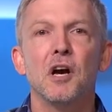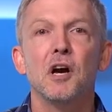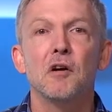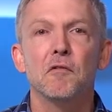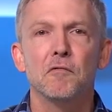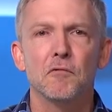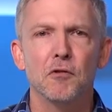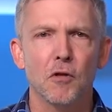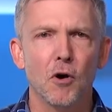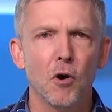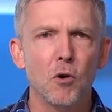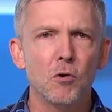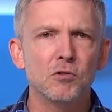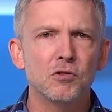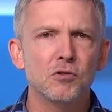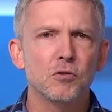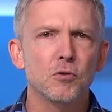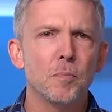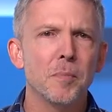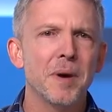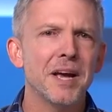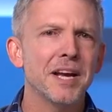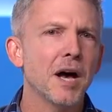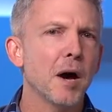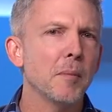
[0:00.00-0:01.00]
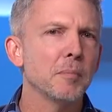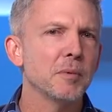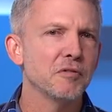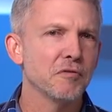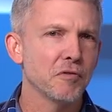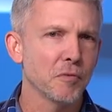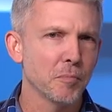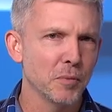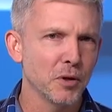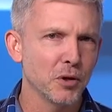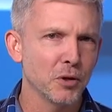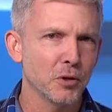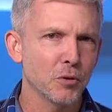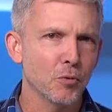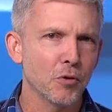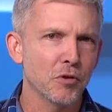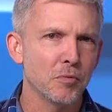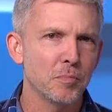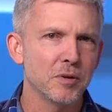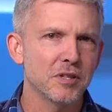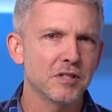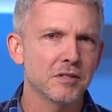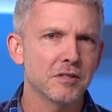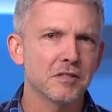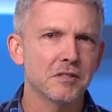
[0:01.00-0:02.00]
For those who may not be familiar with
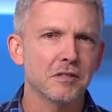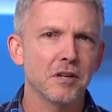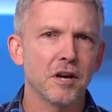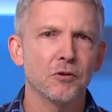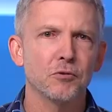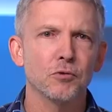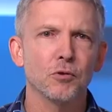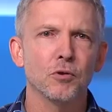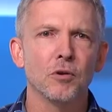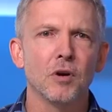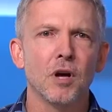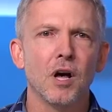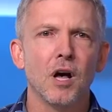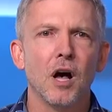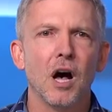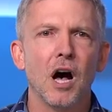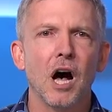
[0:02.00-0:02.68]
Business Central,